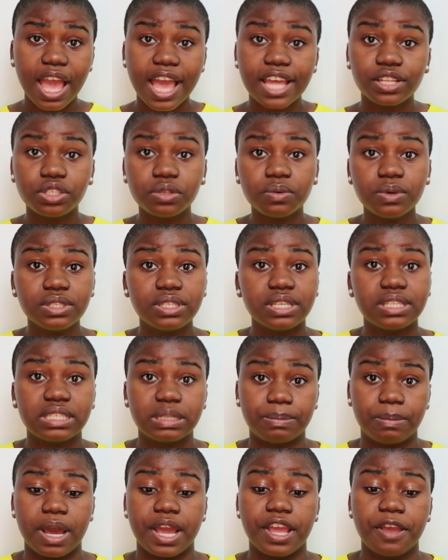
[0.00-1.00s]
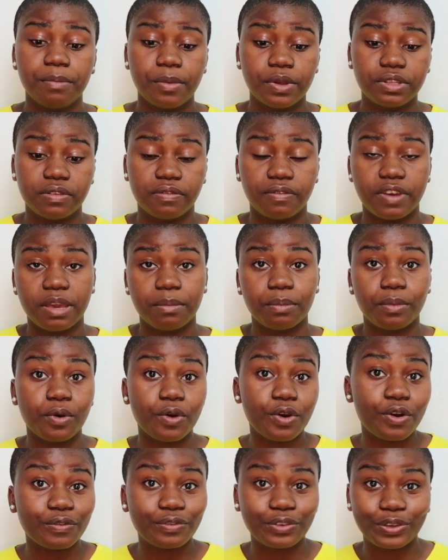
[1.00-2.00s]
I do want to inspire and motivate
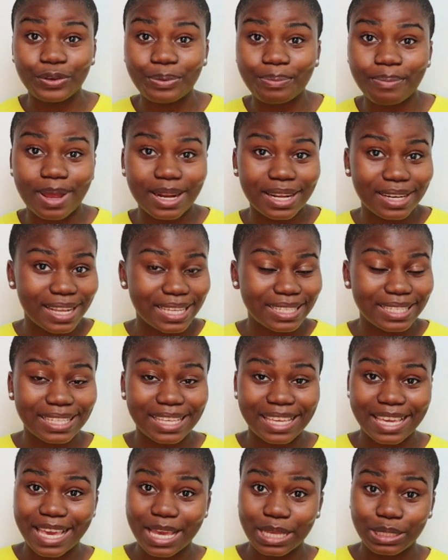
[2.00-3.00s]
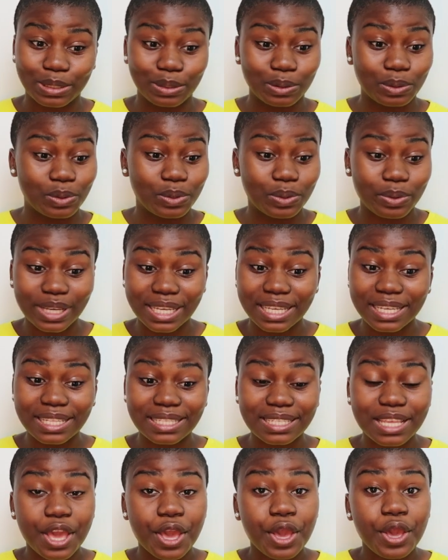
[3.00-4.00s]
more of you melanated kings and
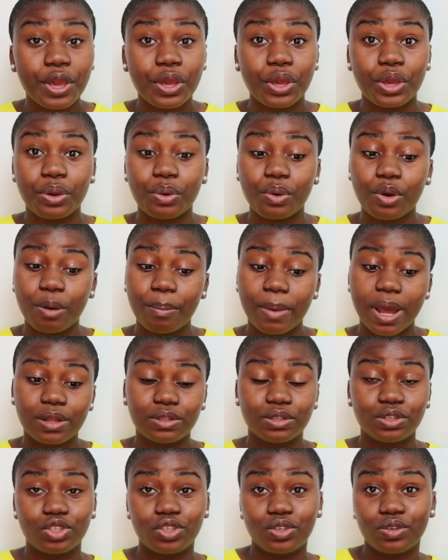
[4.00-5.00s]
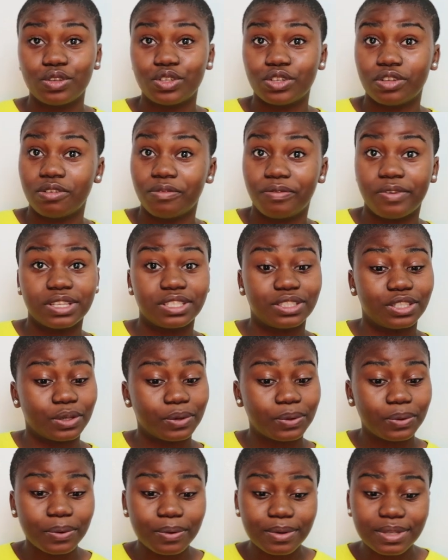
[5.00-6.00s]
queens who are about to choose university
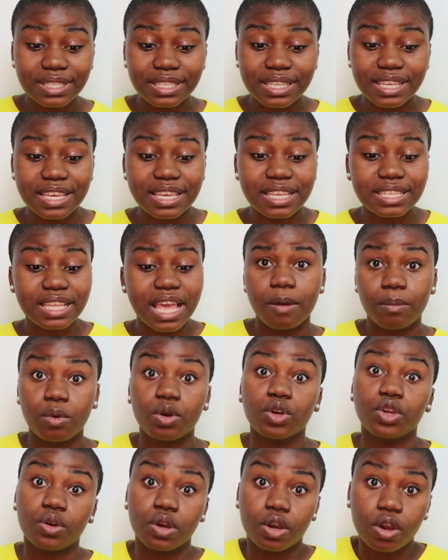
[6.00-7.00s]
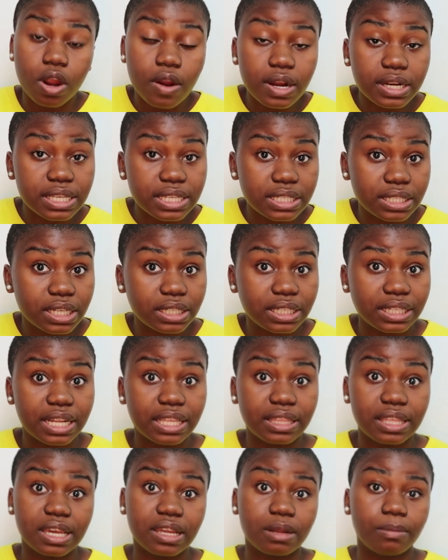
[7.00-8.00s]
courses and who are currently studying
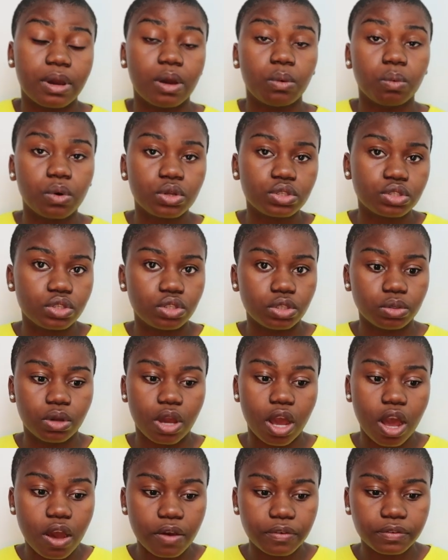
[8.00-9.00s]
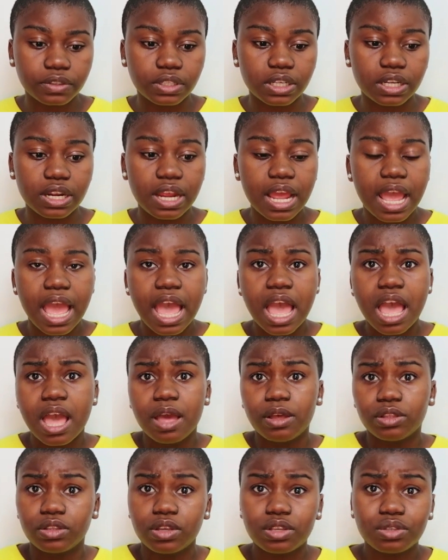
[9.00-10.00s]
and thinking about what to do after.
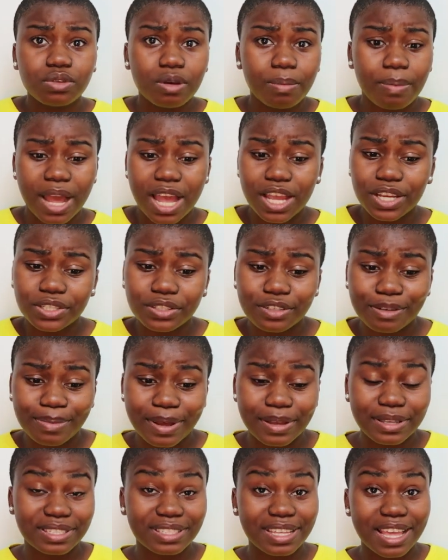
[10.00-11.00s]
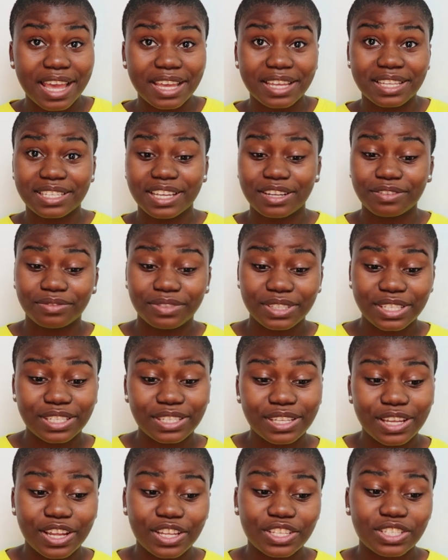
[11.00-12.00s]
Those who are passionate about science and
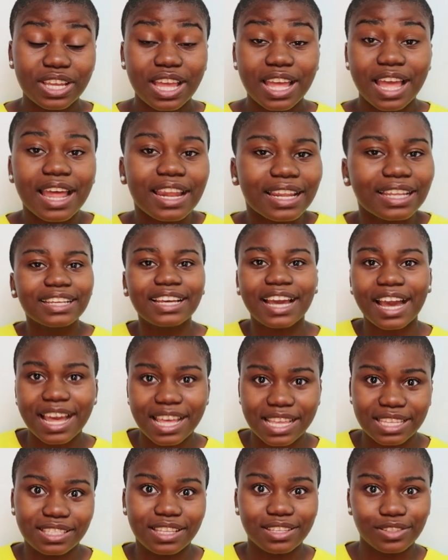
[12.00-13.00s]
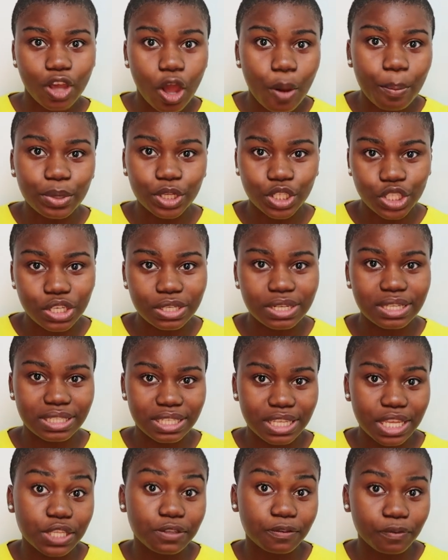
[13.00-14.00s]
research, guys, there's
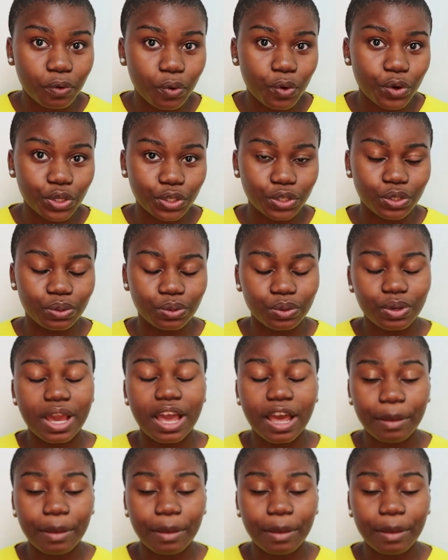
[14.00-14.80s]
opportunities for you.